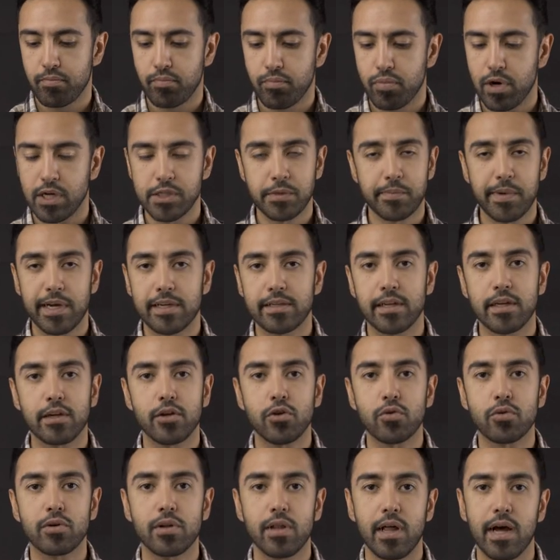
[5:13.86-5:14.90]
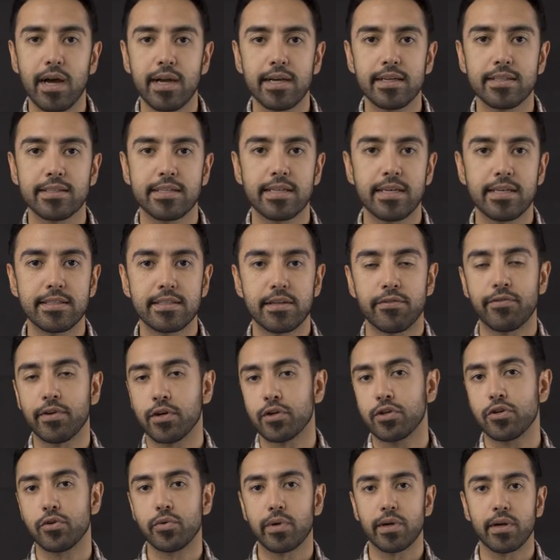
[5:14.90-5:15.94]
prospecting new clients is if you're
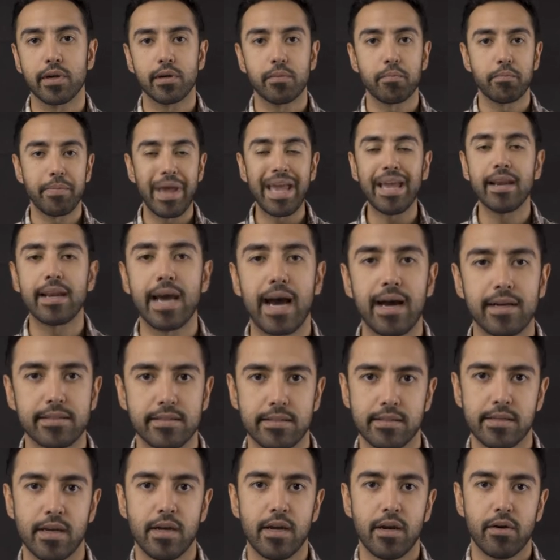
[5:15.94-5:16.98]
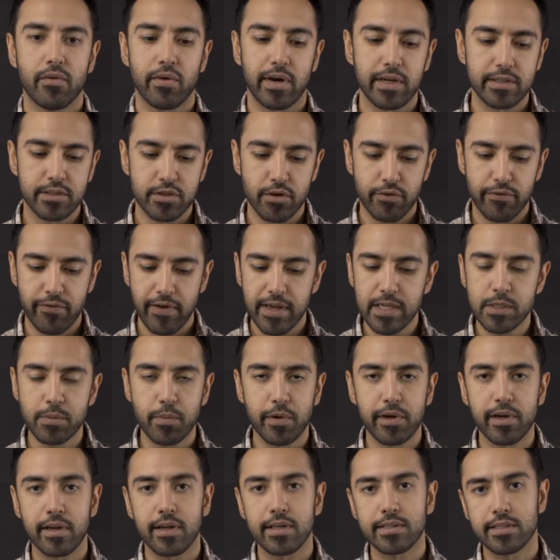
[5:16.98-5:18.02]
doing paid ads, right? So
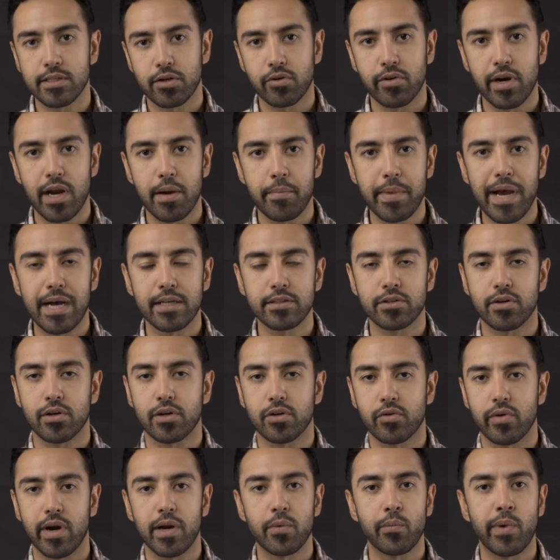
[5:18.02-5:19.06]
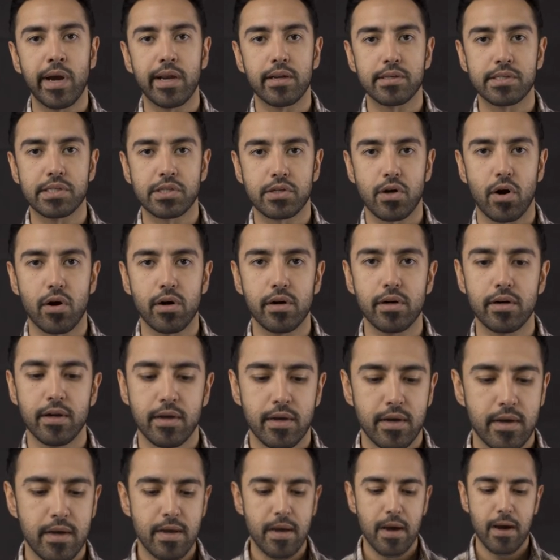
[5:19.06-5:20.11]
Facebook and Instagram ads are a great way to start.
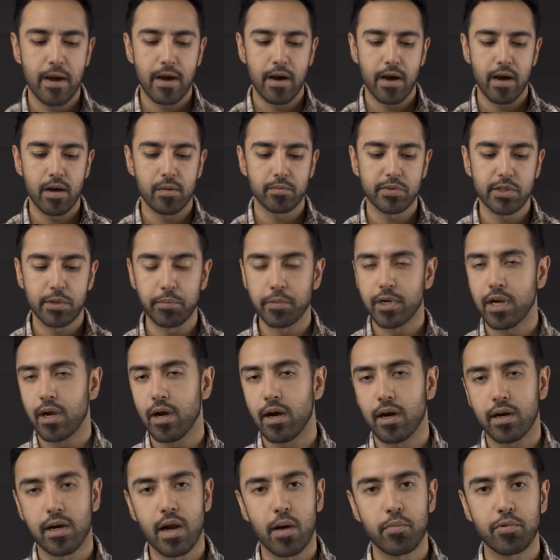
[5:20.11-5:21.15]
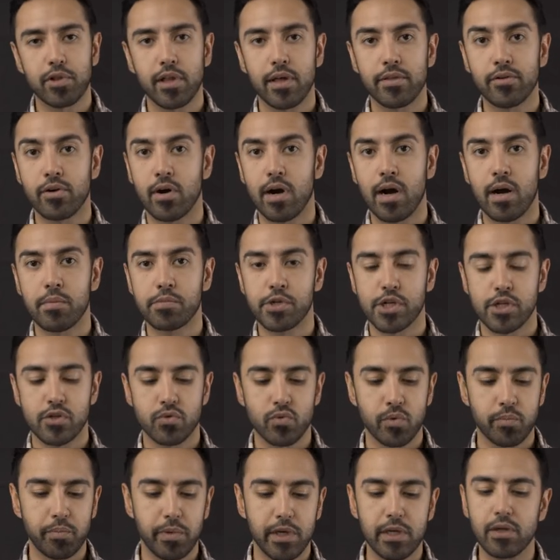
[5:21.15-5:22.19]
Um, some a couple other options
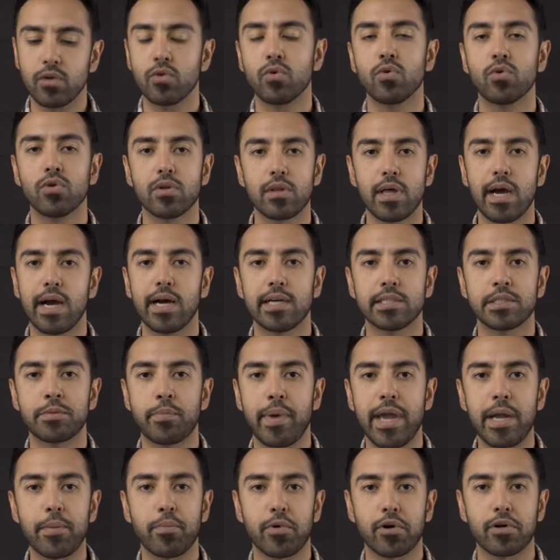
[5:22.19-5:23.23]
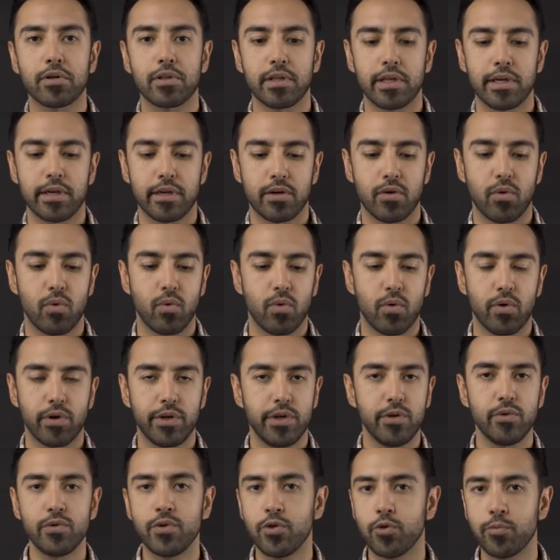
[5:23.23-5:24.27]
would be Google ads, pay-per-click, or
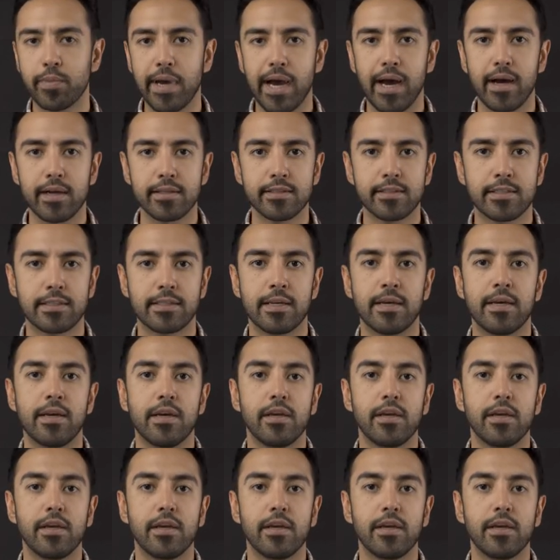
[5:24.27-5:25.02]
YouTube ads.